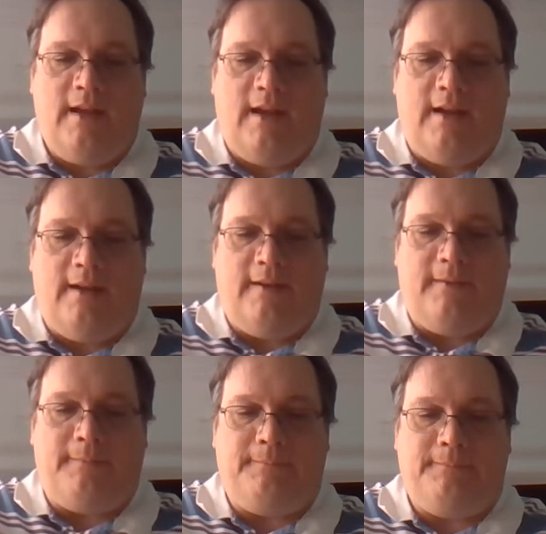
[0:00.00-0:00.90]

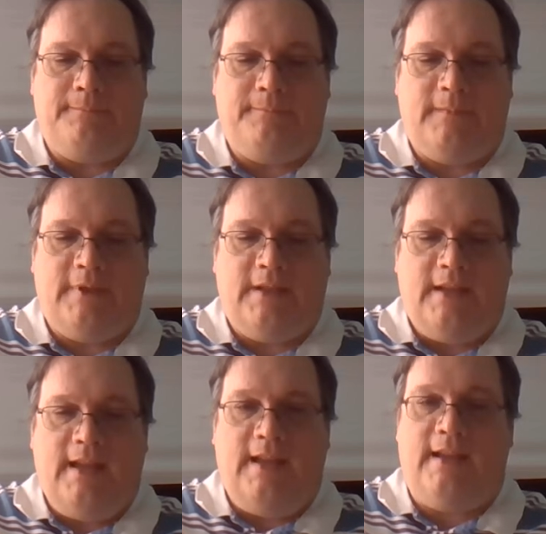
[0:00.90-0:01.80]

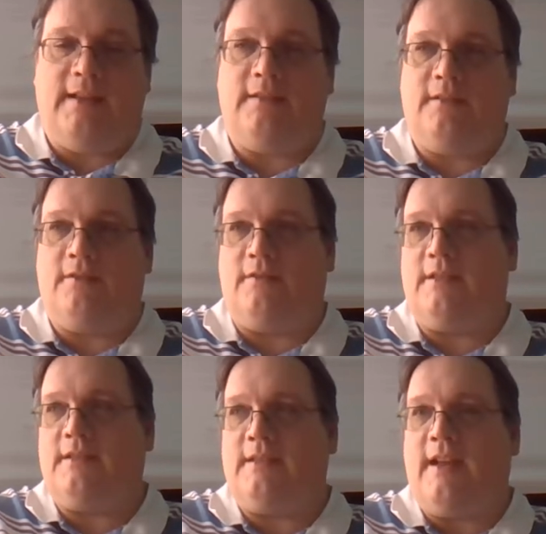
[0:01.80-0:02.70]
And
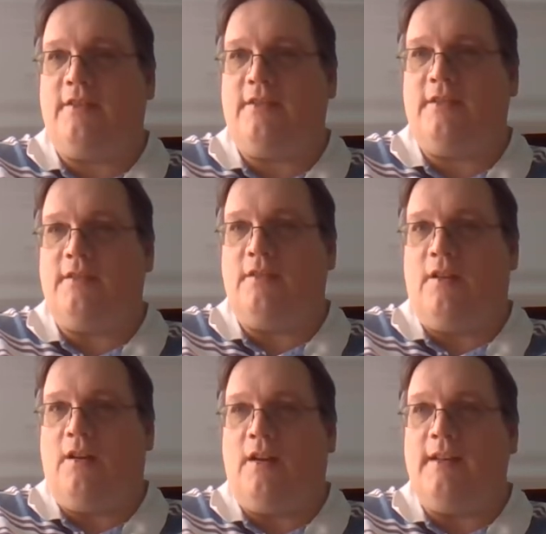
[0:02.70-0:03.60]
there's a section
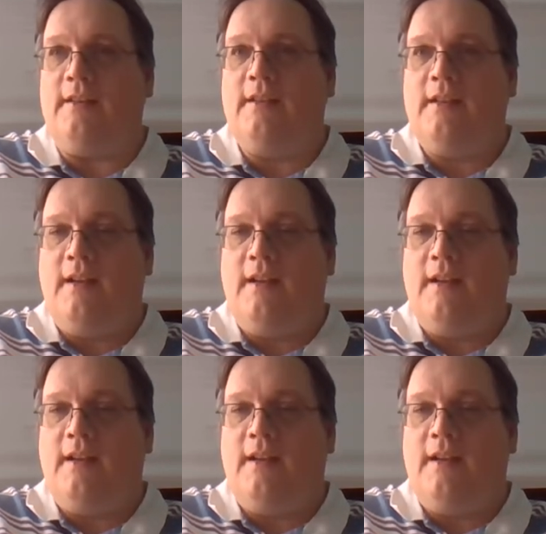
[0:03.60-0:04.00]
on